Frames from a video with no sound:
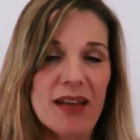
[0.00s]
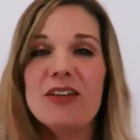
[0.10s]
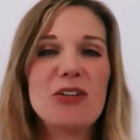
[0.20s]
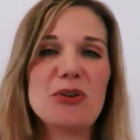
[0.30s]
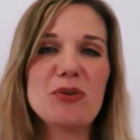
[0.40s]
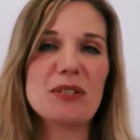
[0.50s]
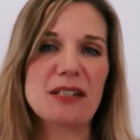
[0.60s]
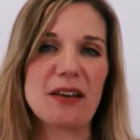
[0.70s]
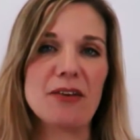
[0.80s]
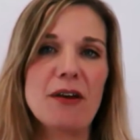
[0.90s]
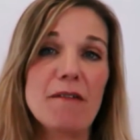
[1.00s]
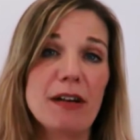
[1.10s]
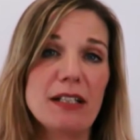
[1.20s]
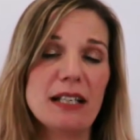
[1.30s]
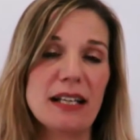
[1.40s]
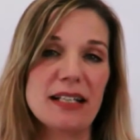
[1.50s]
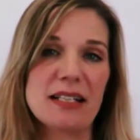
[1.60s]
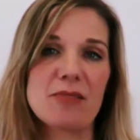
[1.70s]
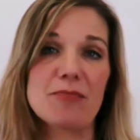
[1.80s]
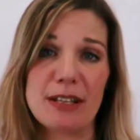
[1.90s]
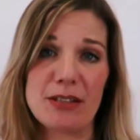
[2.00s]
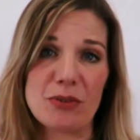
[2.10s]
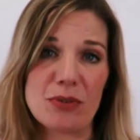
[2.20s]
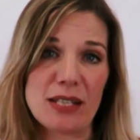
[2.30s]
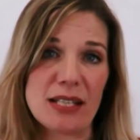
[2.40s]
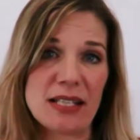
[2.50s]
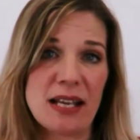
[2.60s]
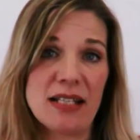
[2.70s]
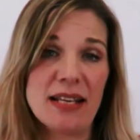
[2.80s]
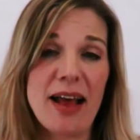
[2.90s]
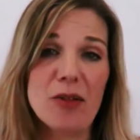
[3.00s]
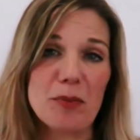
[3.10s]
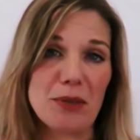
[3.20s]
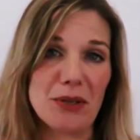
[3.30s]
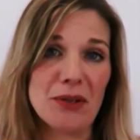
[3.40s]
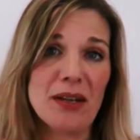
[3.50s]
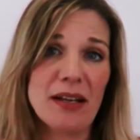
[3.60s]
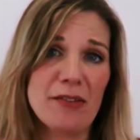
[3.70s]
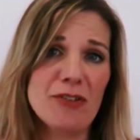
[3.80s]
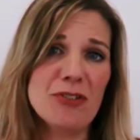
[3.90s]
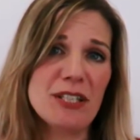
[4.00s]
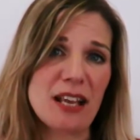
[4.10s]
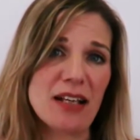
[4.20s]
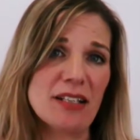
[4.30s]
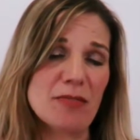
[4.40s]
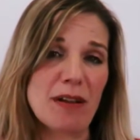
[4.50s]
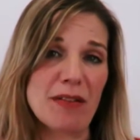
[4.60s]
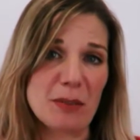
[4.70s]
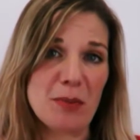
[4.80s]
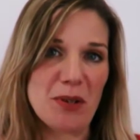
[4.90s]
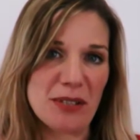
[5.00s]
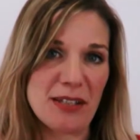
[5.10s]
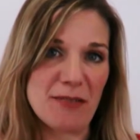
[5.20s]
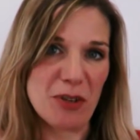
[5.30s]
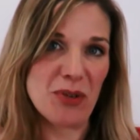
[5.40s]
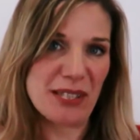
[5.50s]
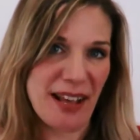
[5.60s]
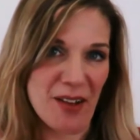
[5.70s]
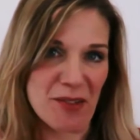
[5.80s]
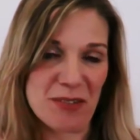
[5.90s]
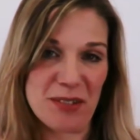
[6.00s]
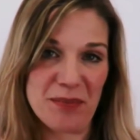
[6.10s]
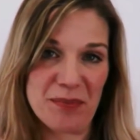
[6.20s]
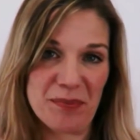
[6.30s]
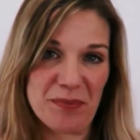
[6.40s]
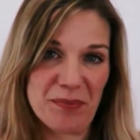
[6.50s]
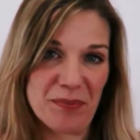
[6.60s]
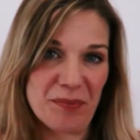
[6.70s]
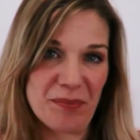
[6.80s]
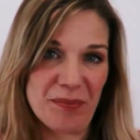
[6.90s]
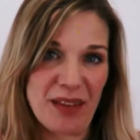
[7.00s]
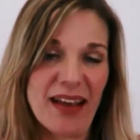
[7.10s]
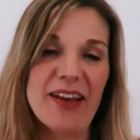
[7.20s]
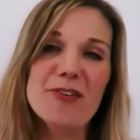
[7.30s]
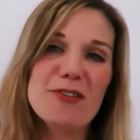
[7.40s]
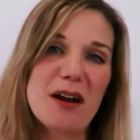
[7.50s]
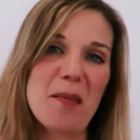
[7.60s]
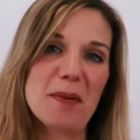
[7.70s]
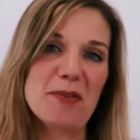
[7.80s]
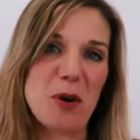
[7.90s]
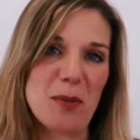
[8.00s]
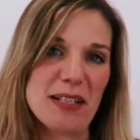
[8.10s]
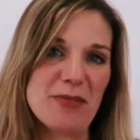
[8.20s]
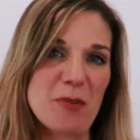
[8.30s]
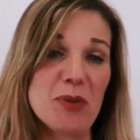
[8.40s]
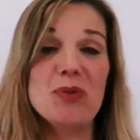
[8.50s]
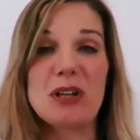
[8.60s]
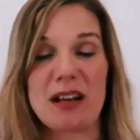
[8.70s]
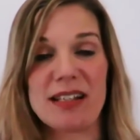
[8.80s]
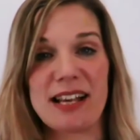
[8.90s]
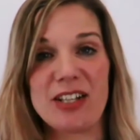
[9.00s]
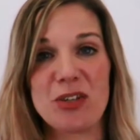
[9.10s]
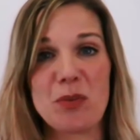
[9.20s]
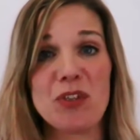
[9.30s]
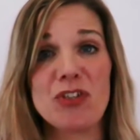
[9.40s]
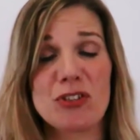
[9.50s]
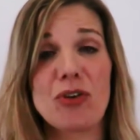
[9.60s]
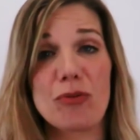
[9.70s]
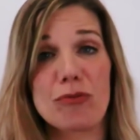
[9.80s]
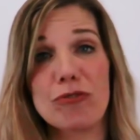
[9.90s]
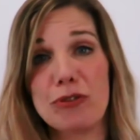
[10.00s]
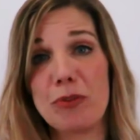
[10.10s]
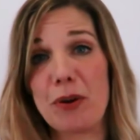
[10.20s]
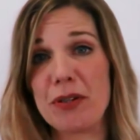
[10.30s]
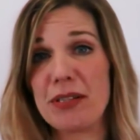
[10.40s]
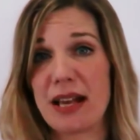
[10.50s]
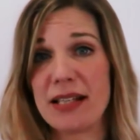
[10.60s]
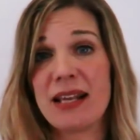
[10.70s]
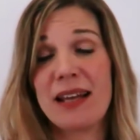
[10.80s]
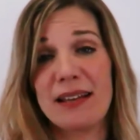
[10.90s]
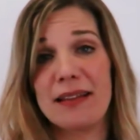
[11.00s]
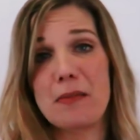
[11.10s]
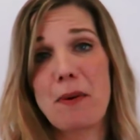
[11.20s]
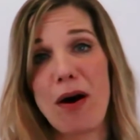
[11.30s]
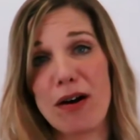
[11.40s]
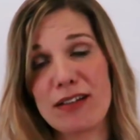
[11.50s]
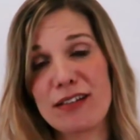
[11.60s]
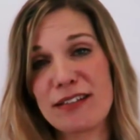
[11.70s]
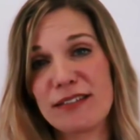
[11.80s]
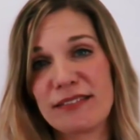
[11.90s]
You can also find a link to some resources to help you if you decide to run this process for yourselves. Here are a couple of comments from an organisation which has gone through the process in the past.